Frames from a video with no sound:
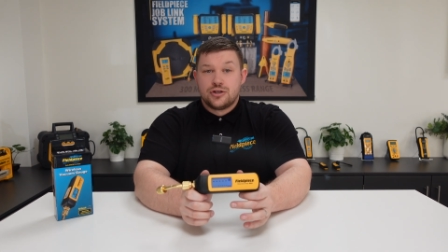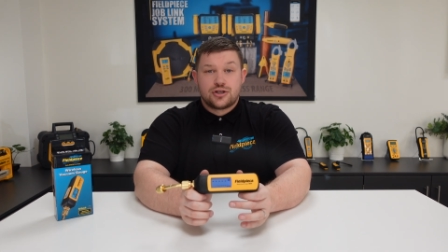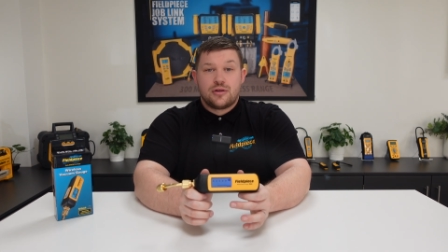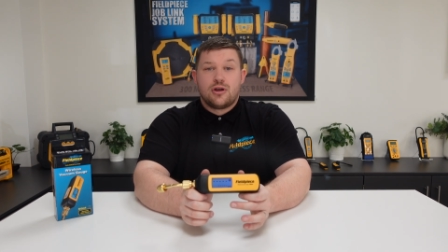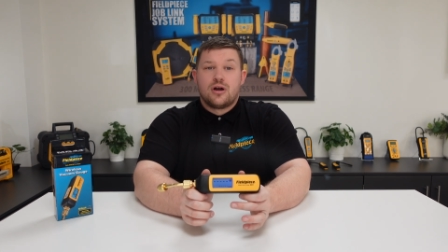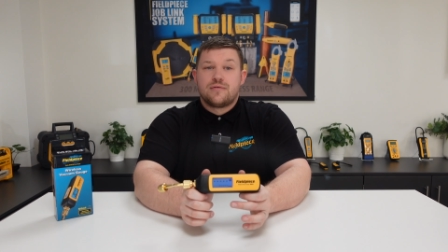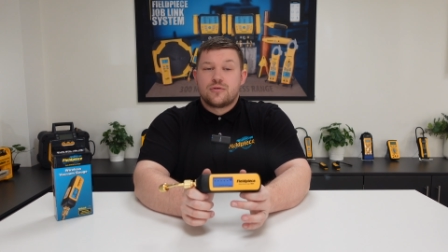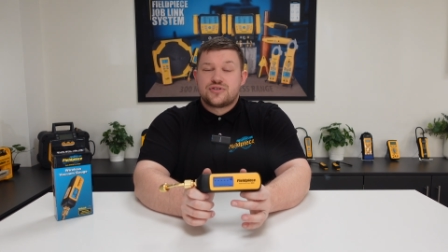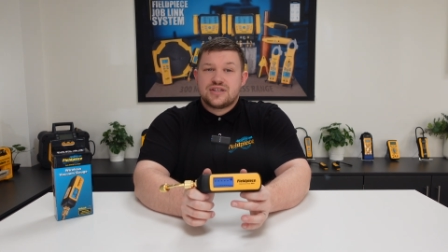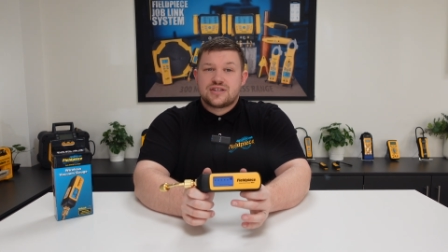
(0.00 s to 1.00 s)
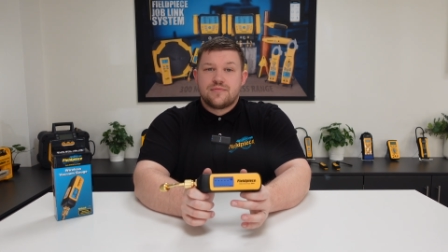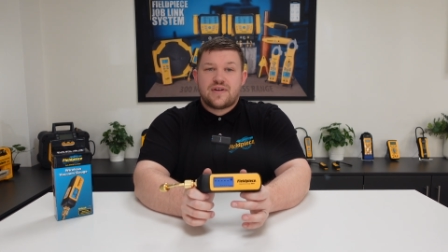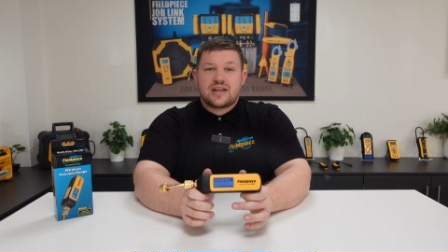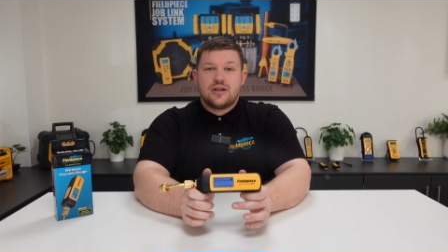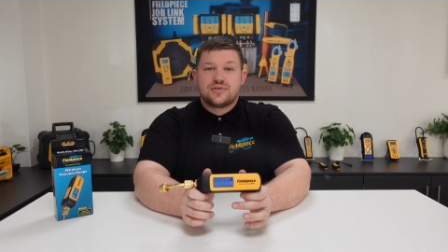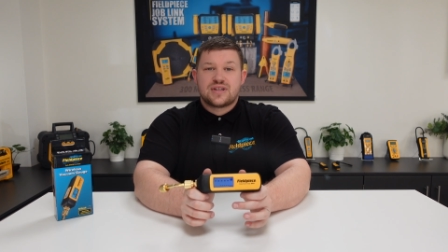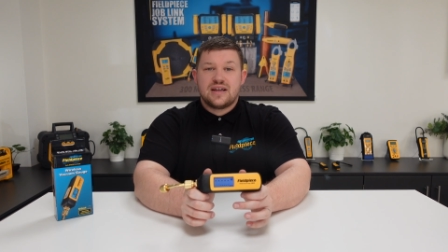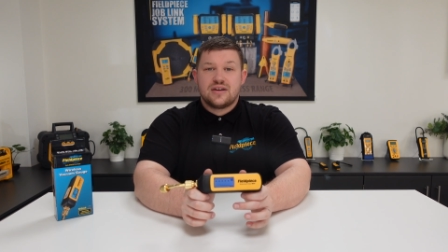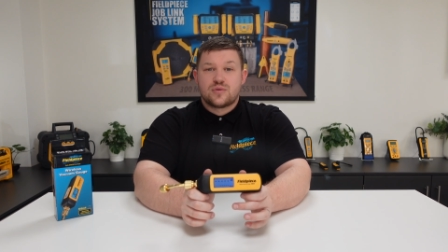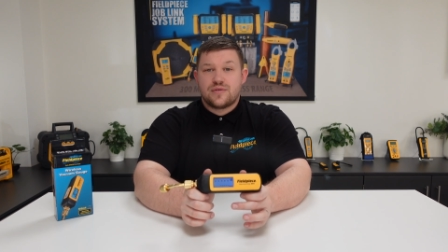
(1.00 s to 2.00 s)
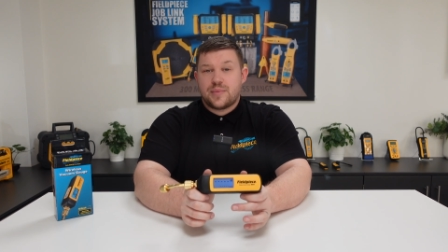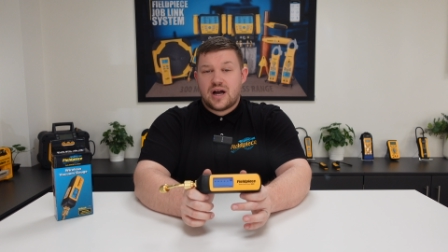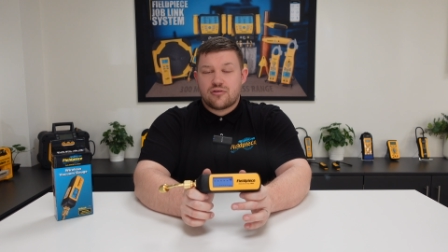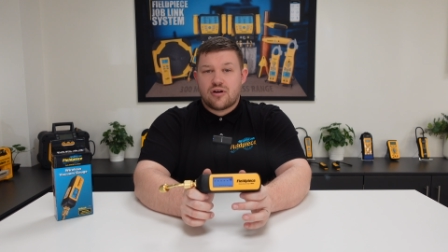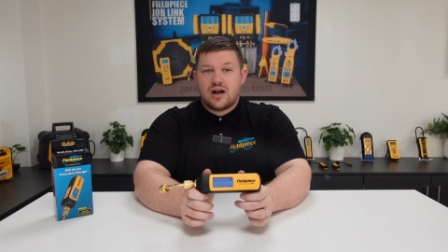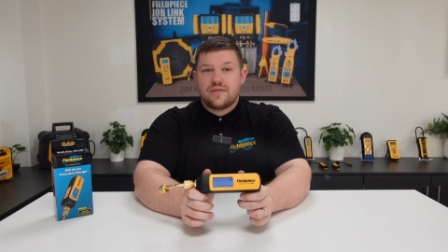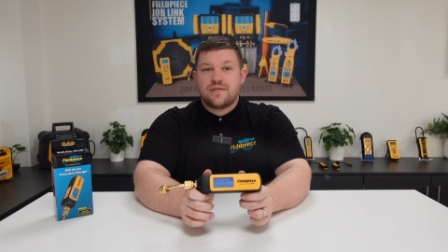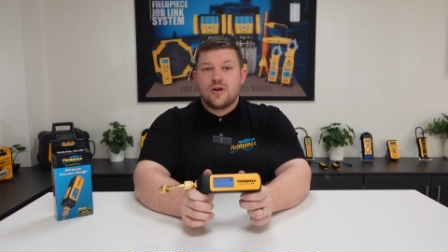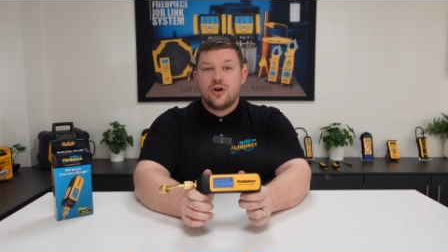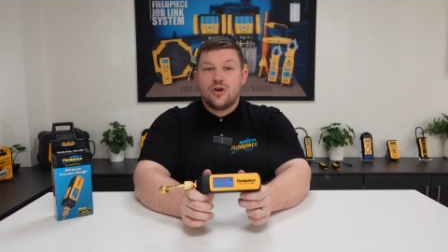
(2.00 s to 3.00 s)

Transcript: show the overall system vacuum status with the bar graph,